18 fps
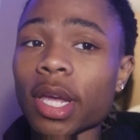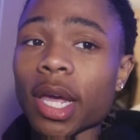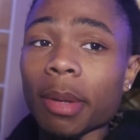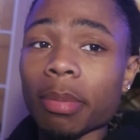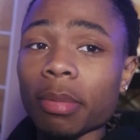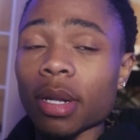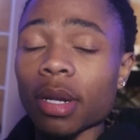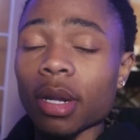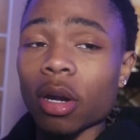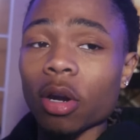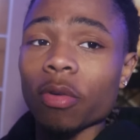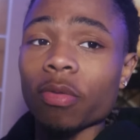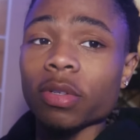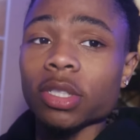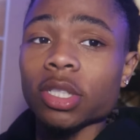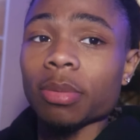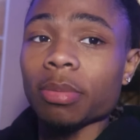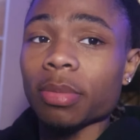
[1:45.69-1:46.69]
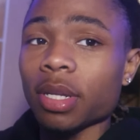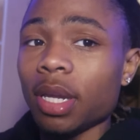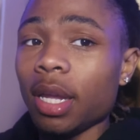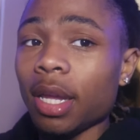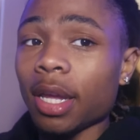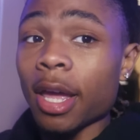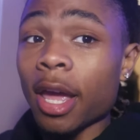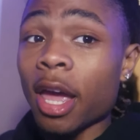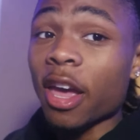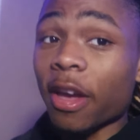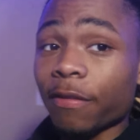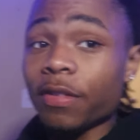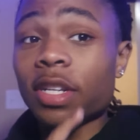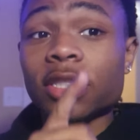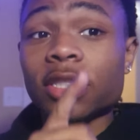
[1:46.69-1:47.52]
cap the night off with something to eat. If